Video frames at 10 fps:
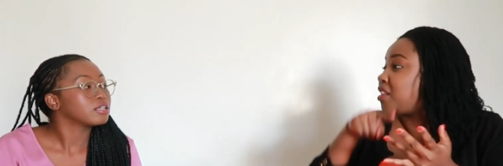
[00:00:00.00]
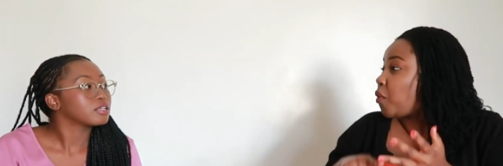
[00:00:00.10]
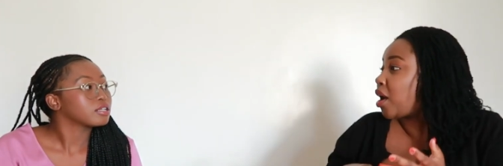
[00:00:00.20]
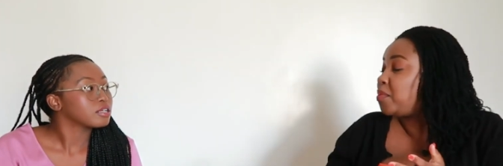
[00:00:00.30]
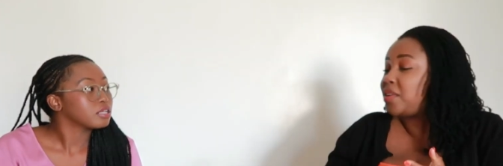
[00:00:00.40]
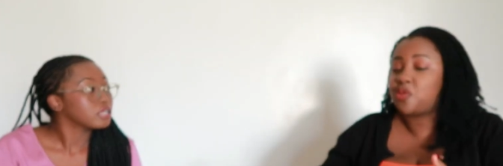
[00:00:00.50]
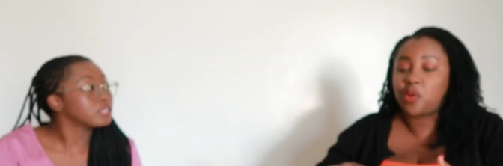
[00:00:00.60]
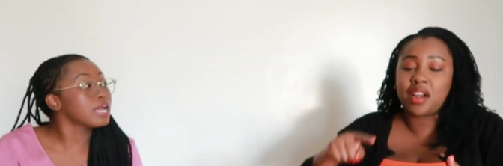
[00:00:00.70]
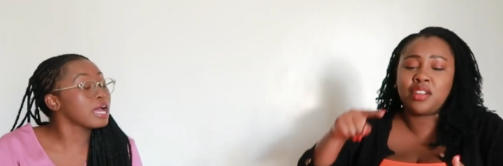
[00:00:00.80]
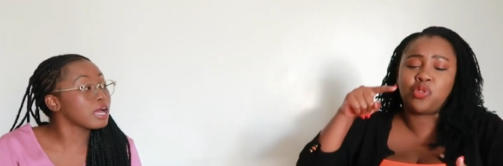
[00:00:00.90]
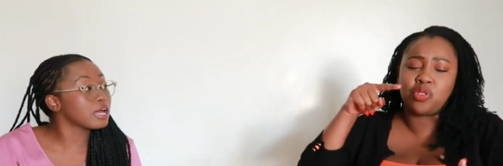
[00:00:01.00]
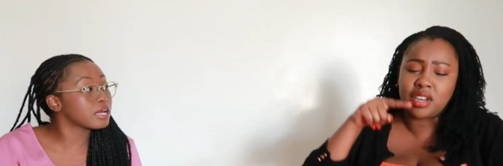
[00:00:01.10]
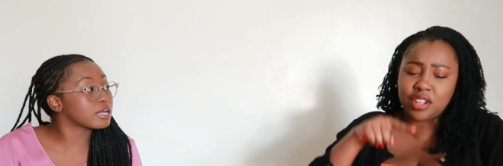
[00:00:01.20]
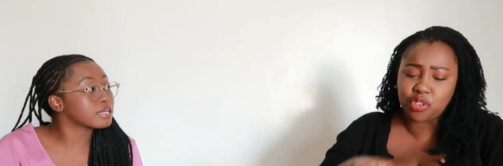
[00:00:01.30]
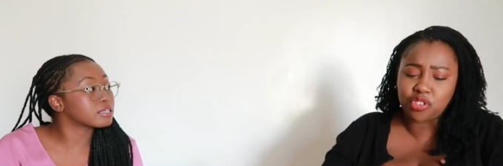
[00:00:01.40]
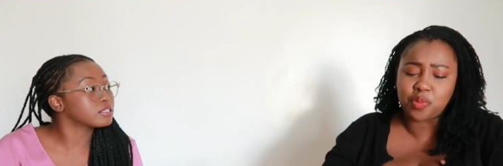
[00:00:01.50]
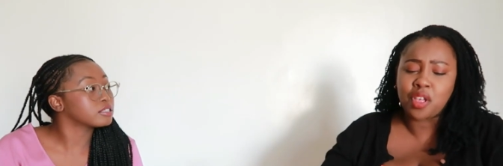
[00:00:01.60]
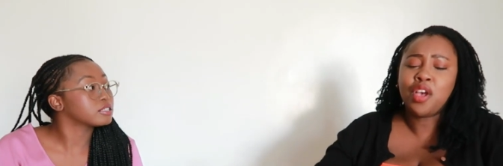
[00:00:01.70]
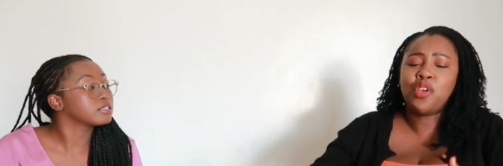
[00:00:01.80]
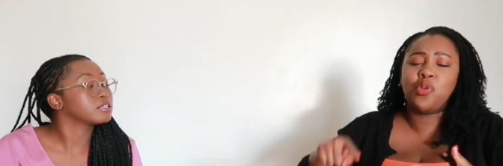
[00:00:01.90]
Speaker 1: in the workplace, you carry yeah. it in
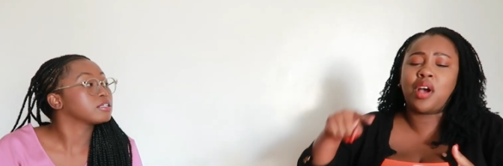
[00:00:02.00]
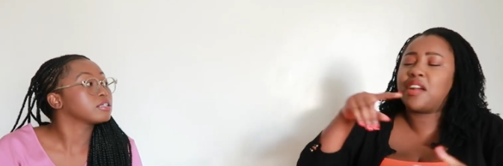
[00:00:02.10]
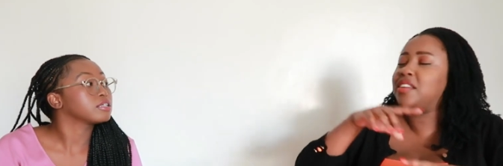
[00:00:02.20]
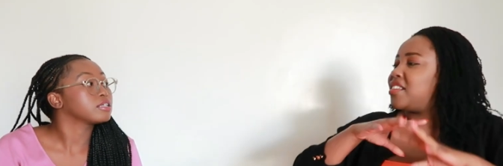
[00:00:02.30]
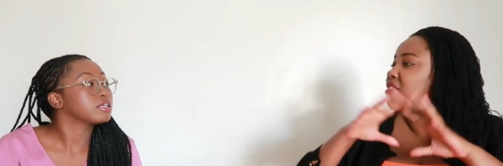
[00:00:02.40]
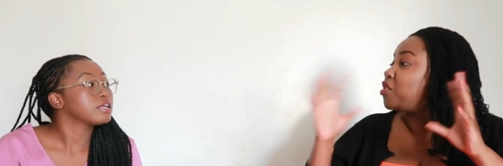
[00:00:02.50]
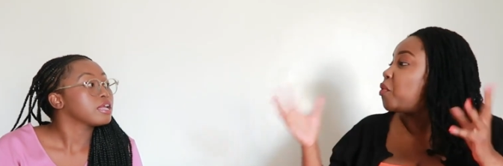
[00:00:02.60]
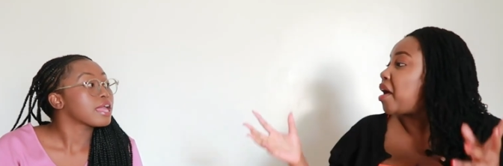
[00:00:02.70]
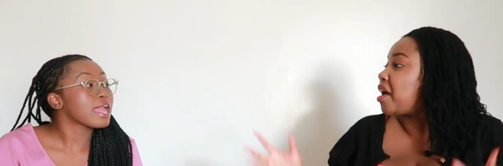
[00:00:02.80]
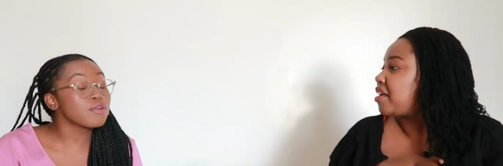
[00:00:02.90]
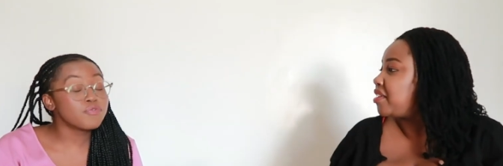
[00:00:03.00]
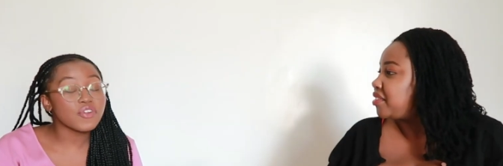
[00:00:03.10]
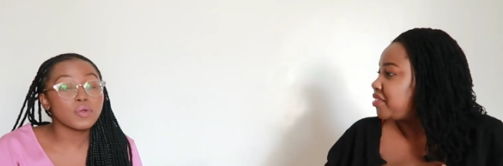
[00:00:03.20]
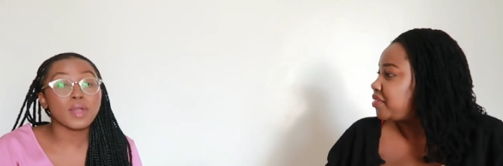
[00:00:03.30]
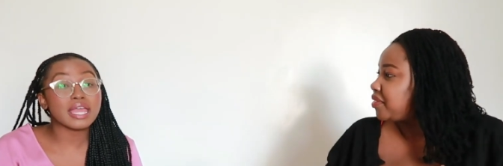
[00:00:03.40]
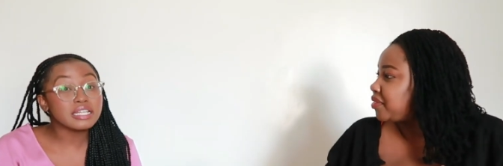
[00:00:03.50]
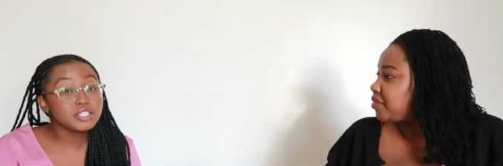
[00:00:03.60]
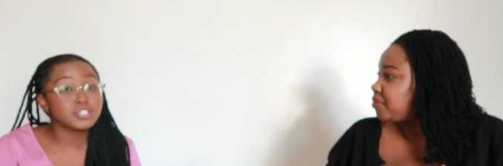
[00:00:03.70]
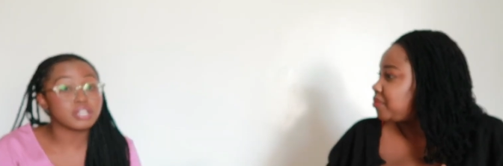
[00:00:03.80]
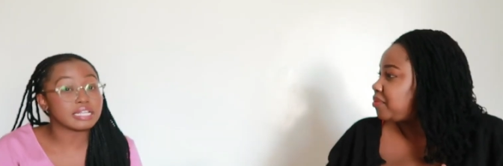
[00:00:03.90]
relationships, you carry it everywhere. Everywhere,
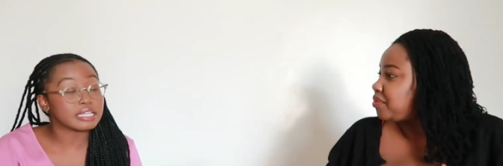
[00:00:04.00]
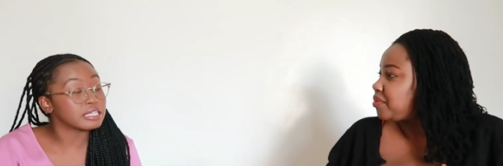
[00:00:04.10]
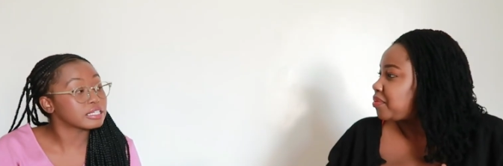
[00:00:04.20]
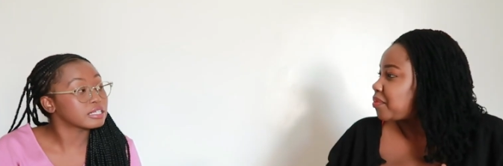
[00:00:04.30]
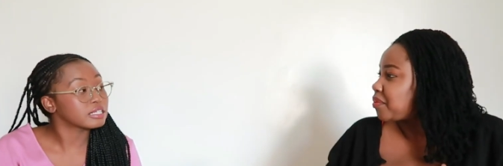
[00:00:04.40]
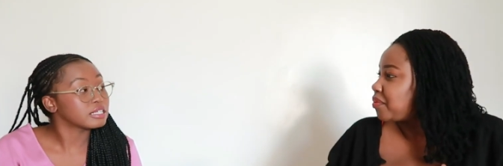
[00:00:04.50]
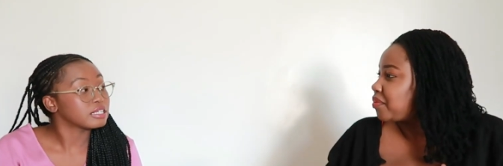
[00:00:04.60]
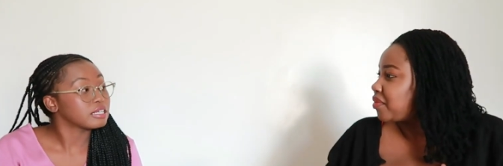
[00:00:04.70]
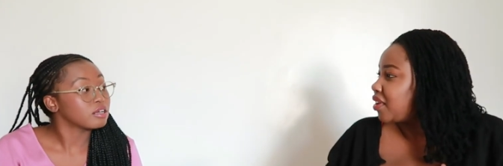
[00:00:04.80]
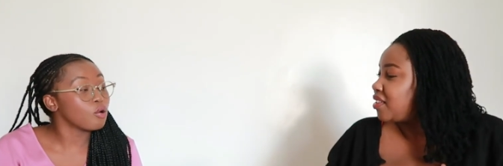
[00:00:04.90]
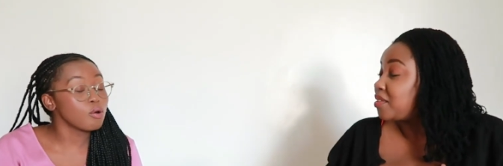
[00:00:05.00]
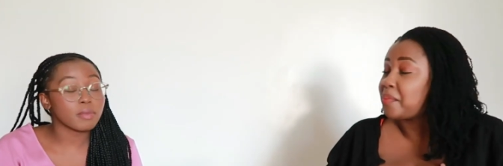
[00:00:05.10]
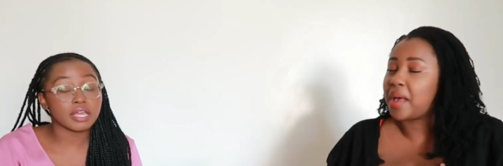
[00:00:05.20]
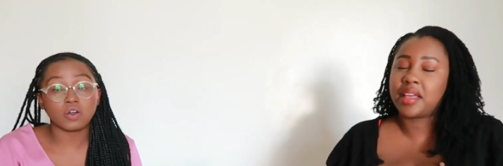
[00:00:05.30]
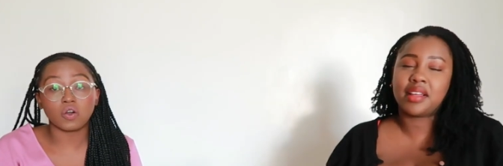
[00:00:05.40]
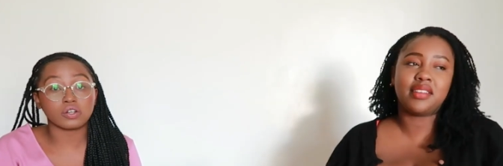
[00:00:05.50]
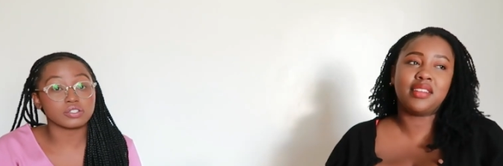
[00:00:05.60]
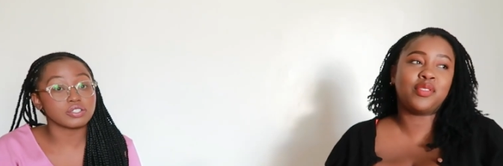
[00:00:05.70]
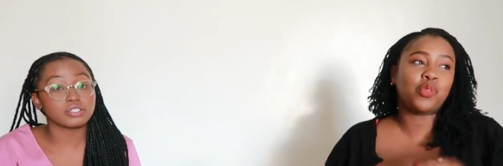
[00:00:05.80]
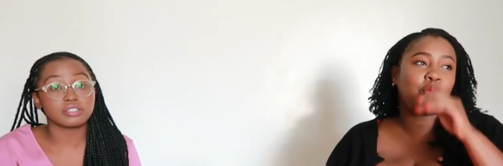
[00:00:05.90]
literally oh my
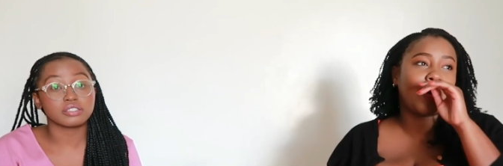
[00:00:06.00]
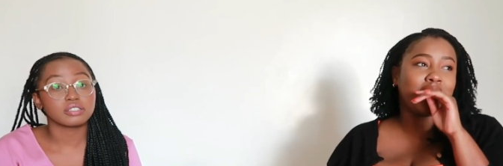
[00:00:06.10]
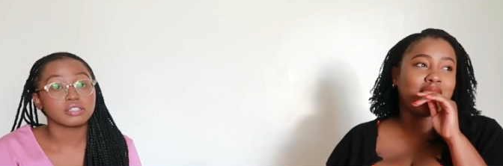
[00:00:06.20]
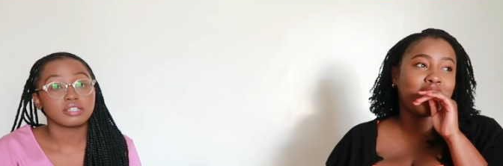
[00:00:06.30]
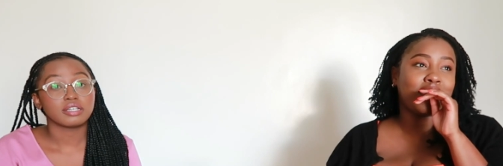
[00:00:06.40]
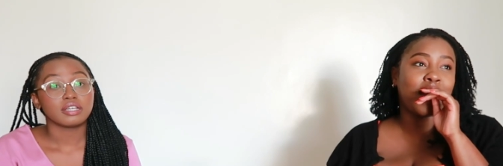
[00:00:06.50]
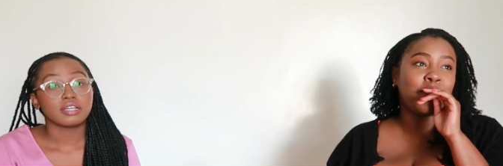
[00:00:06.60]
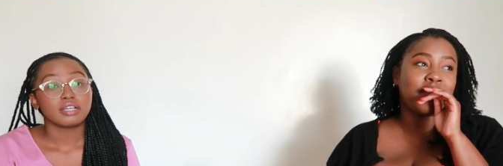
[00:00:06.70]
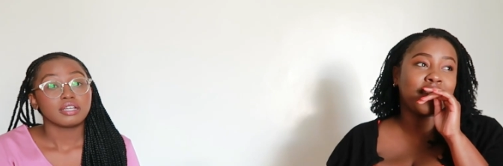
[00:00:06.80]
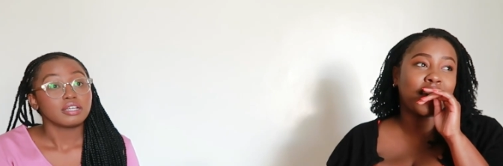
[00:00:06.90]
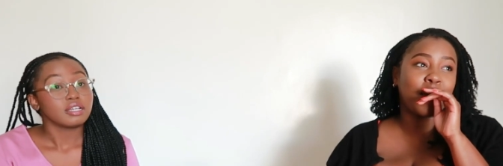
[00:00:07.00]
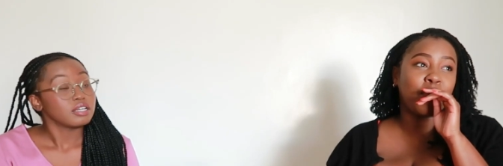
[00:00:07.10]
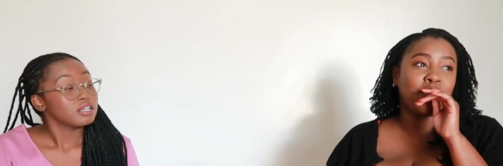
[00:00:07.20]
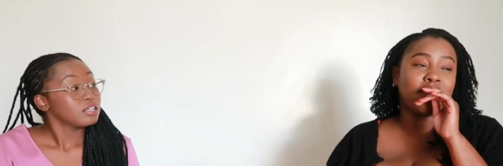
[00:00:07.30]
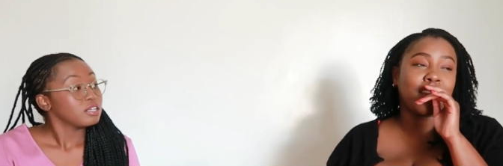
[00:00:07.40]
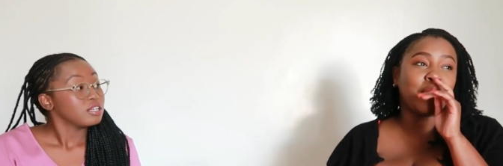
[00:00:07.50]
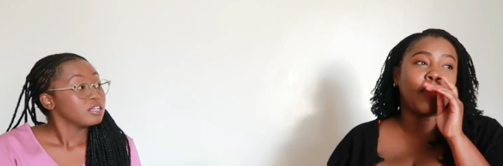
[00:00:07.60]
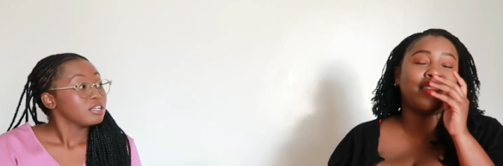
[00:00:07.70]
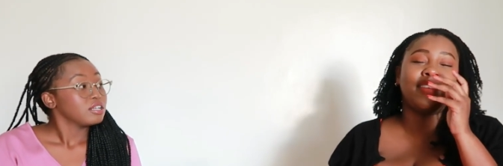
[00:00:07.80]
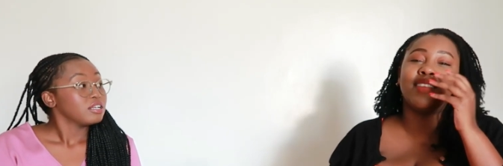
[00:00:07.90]
gosh so bad i'm thinking about it and i'm
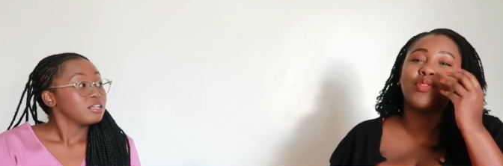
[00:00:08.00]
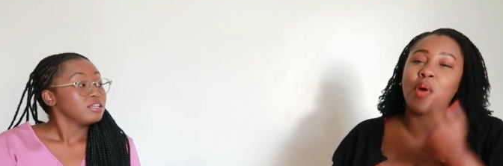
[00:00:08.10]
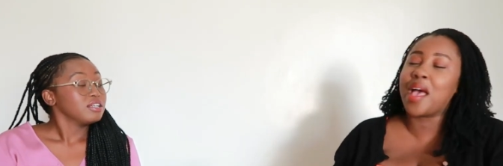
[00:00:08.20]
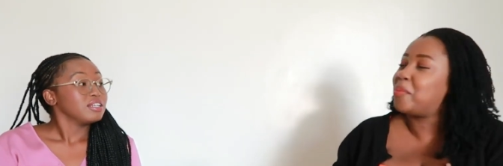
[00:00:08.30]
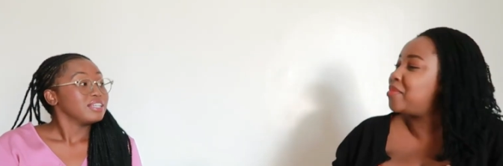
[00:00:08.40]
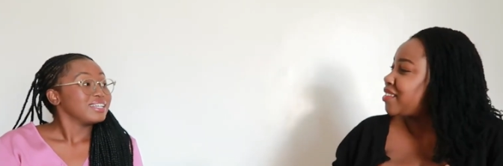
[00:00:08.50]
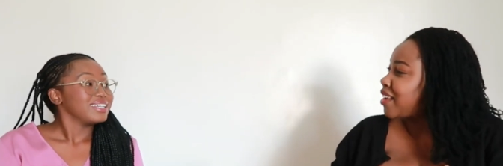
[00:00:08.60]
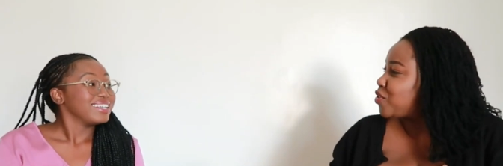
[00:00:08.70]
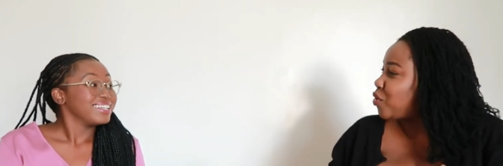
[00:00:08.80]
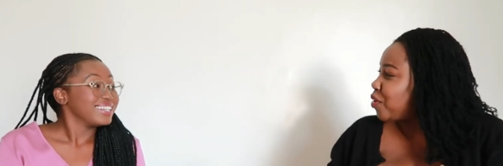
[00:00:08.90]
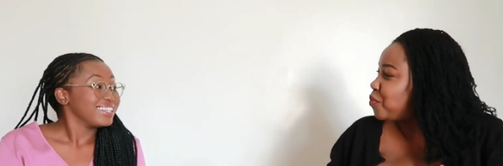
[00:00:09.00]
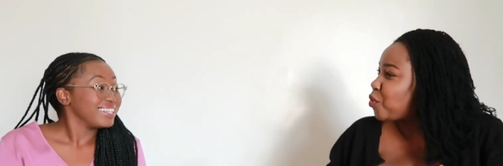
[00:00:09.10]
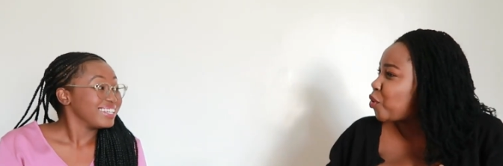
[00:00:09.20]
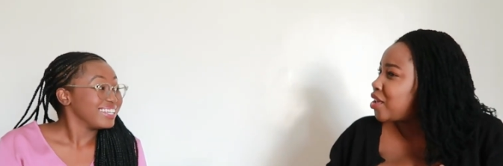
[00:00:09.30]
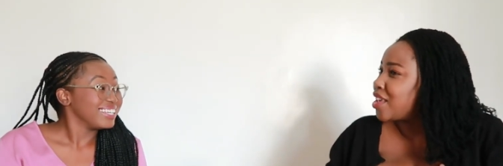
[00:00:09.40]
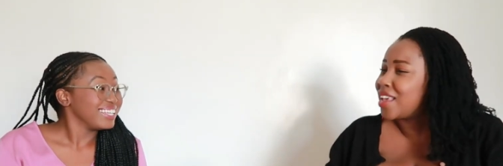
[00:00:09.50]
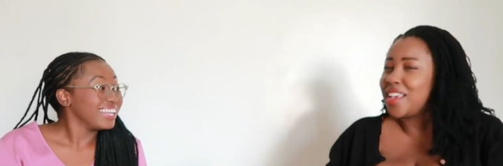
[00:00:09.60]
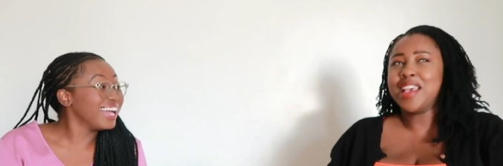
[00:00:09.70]
like is this why i'm that kind of employee